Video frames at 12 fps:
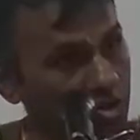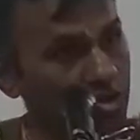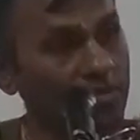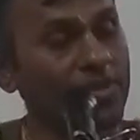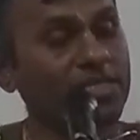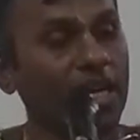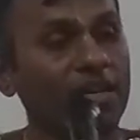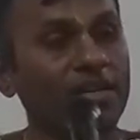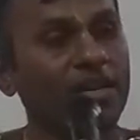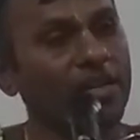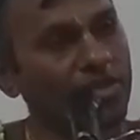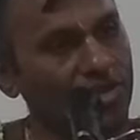You should be
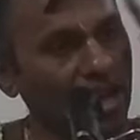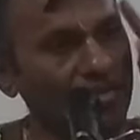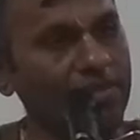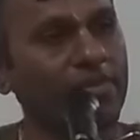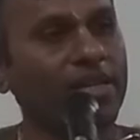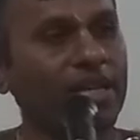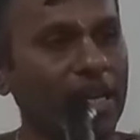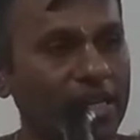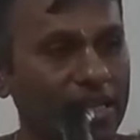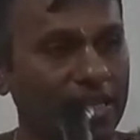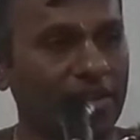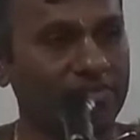surrendered and you should have the
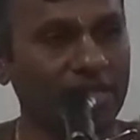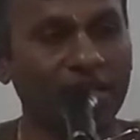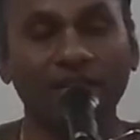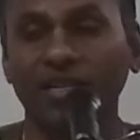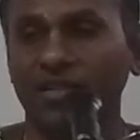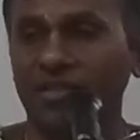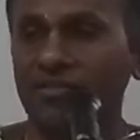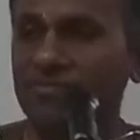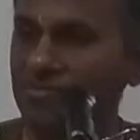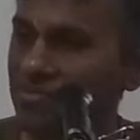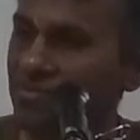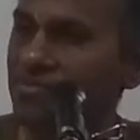mentality of surrender.
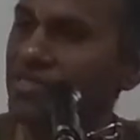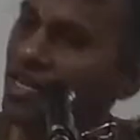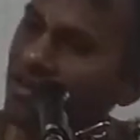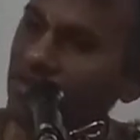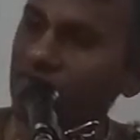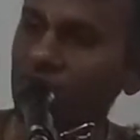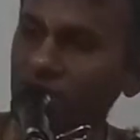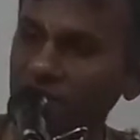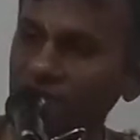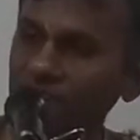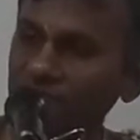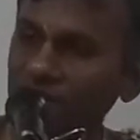Then it will
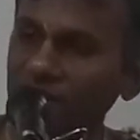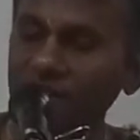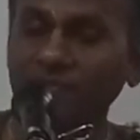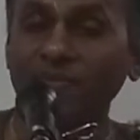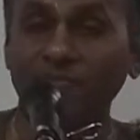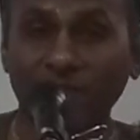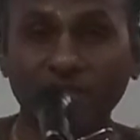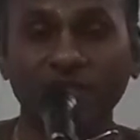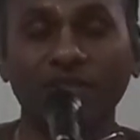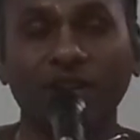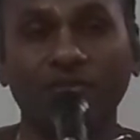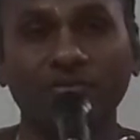work.
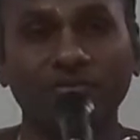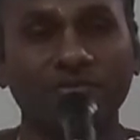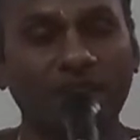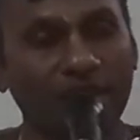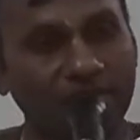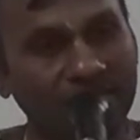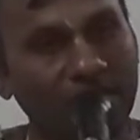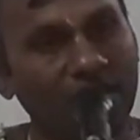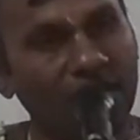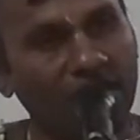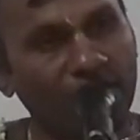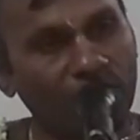Bhaktisiddhanta Thakur says,
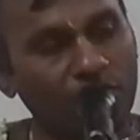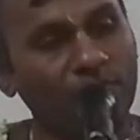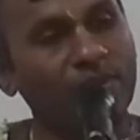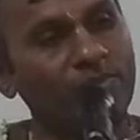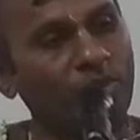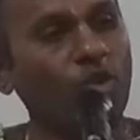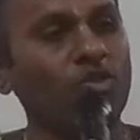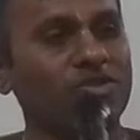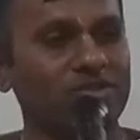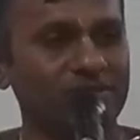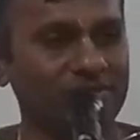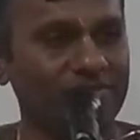we should be
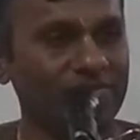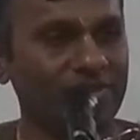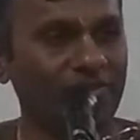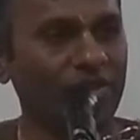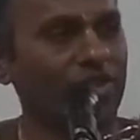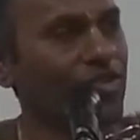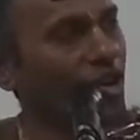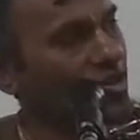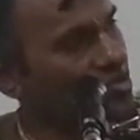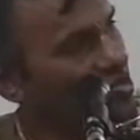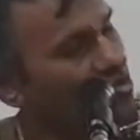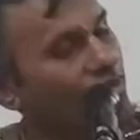both. We should
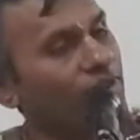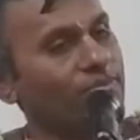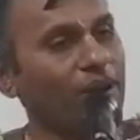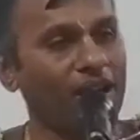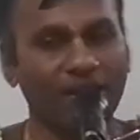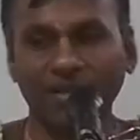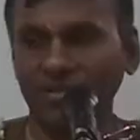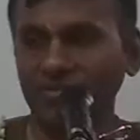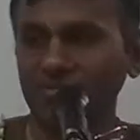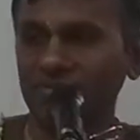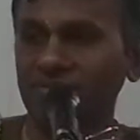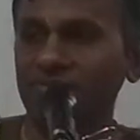also do our part
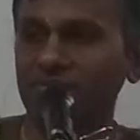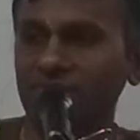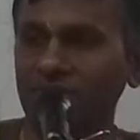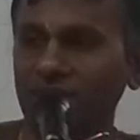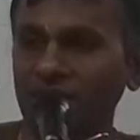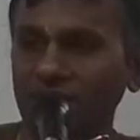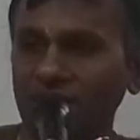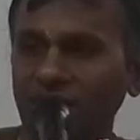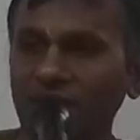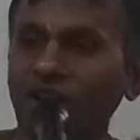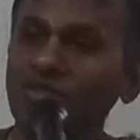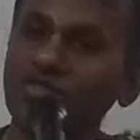
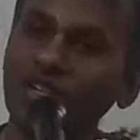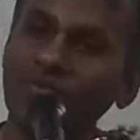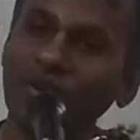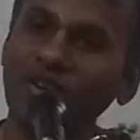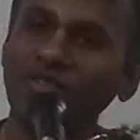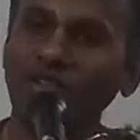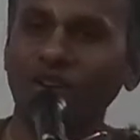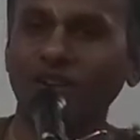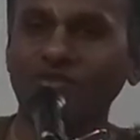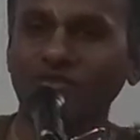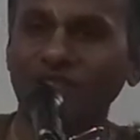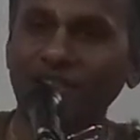and also depend on the
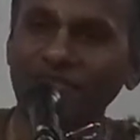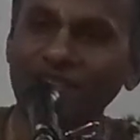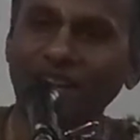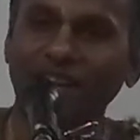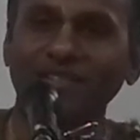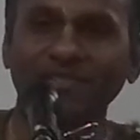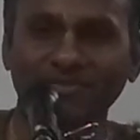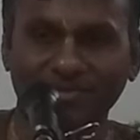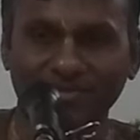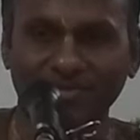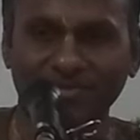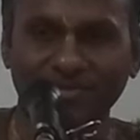Lord so that He will carry
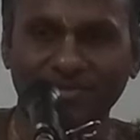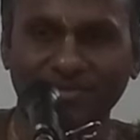us.